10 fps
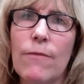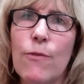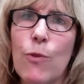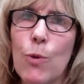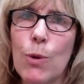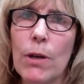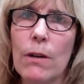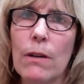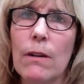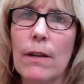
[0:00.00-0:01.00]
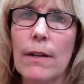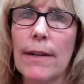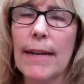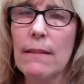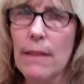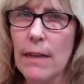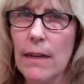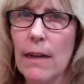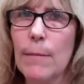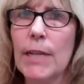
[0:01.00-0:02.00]
for health
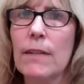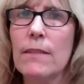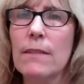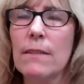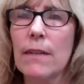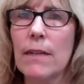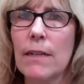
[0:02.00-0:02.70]
economics